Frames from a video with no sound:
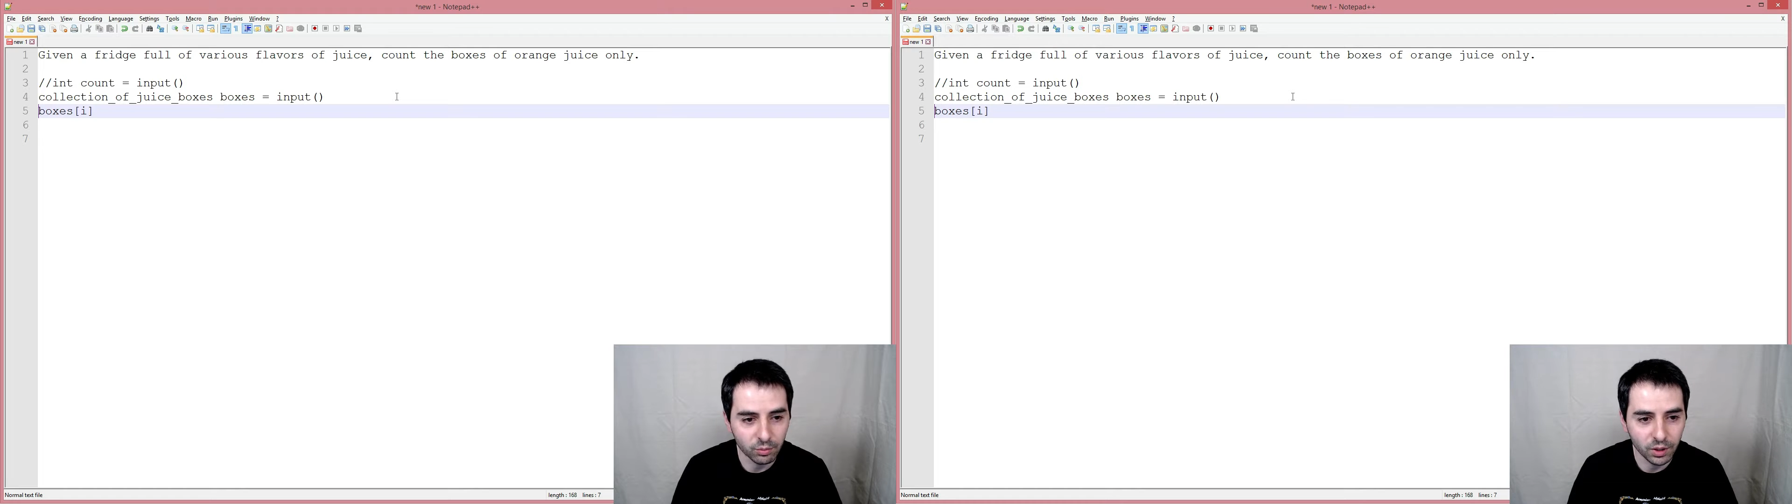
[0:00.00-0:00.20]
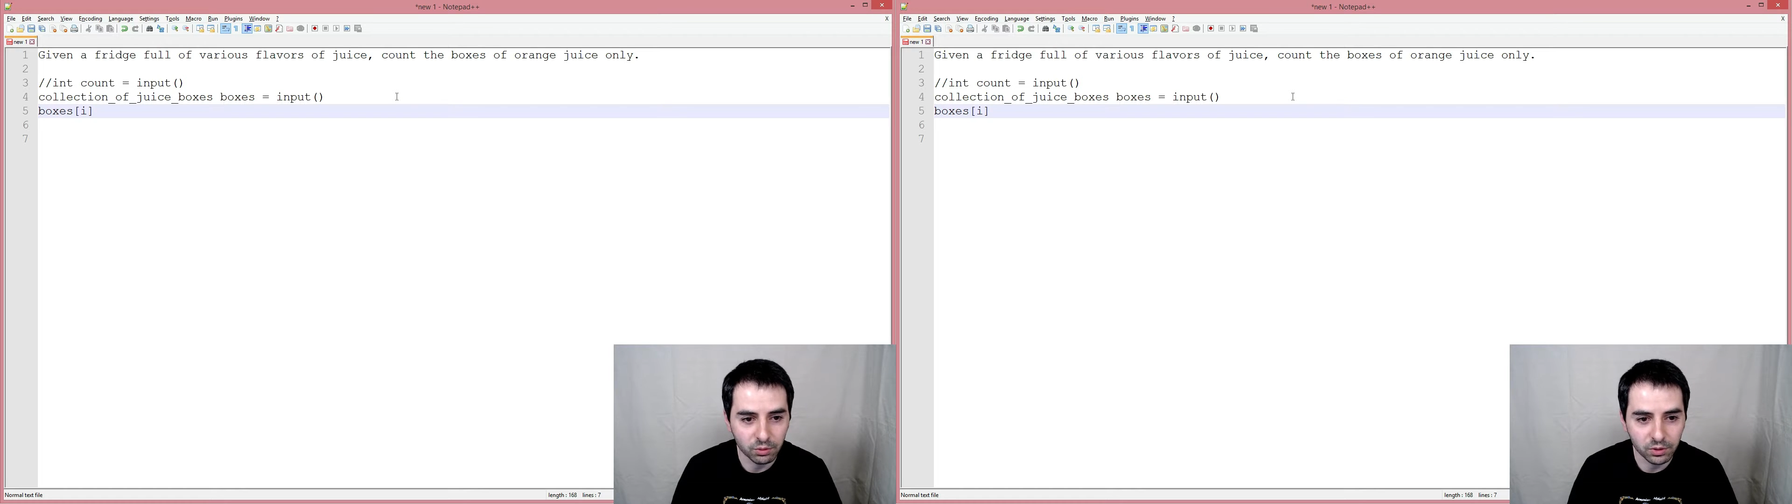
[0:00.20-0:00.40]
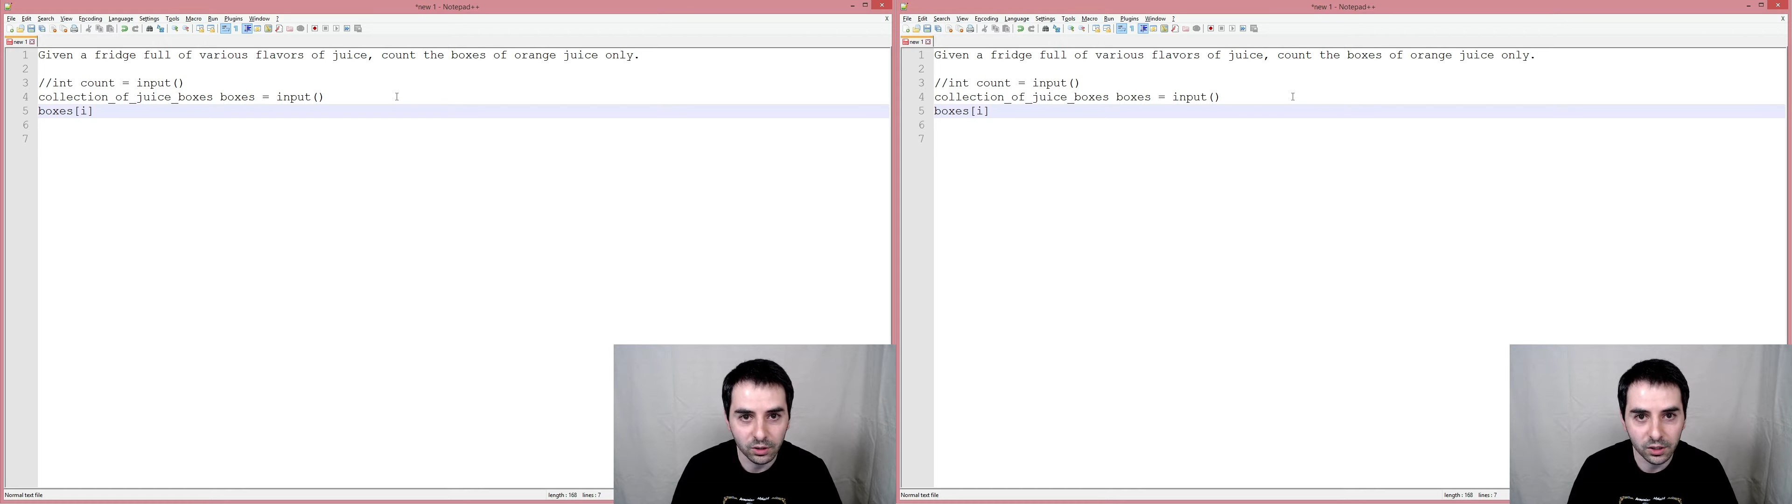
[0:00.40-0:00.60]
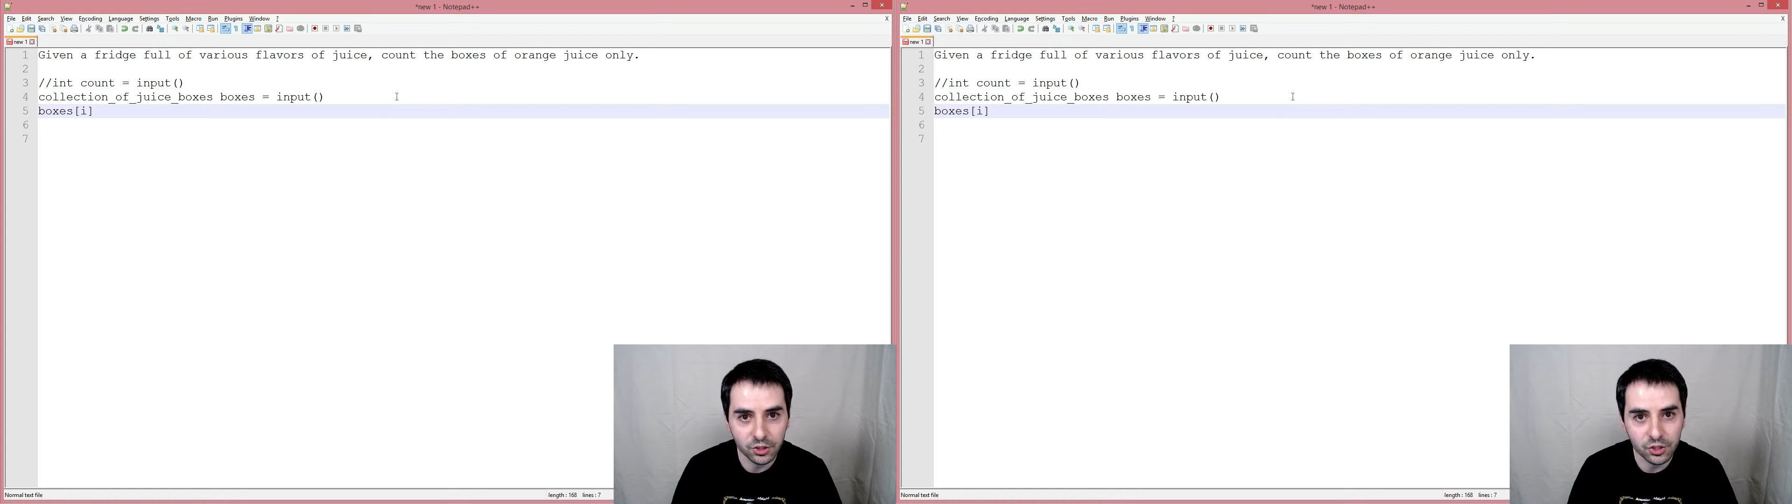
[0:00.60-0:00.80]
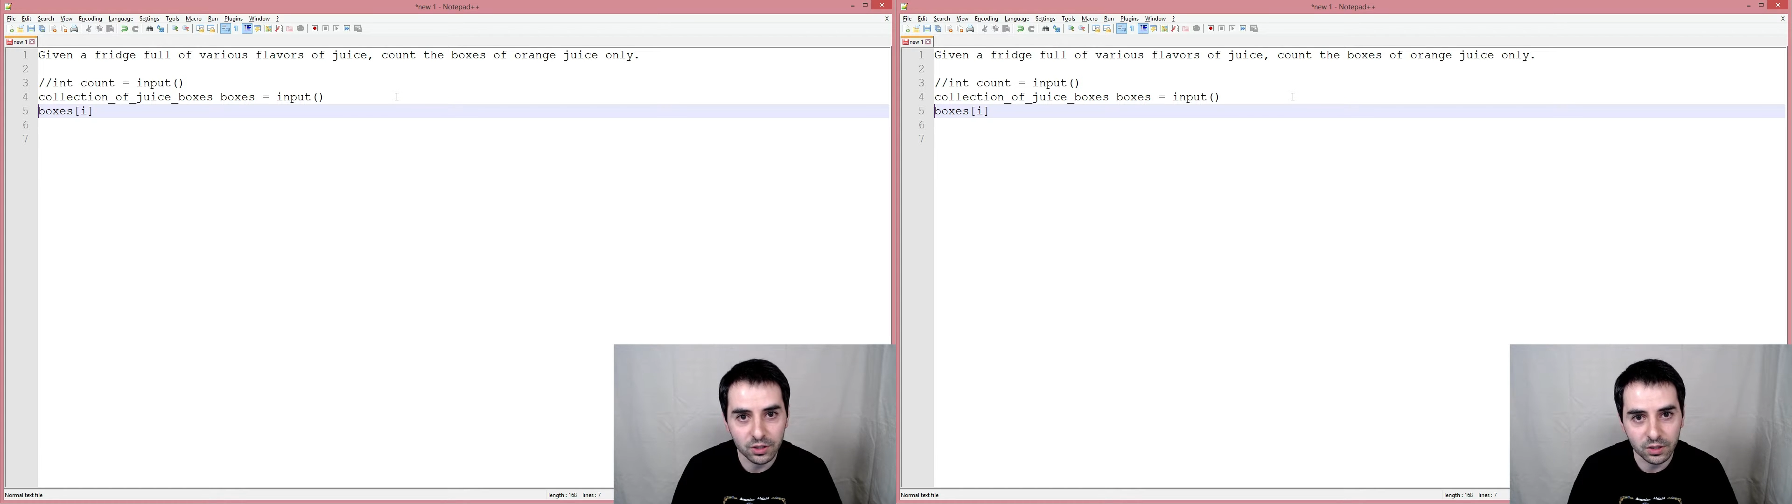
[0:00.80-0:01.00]
about
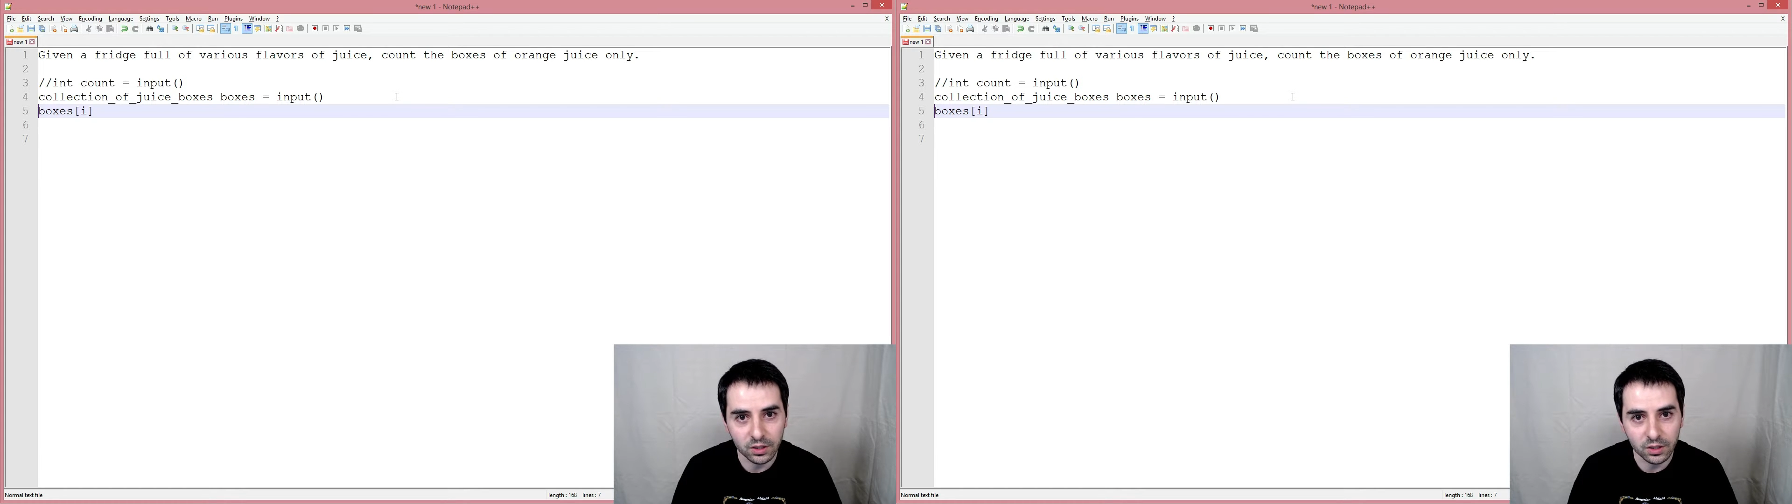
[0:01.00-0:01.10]
collections,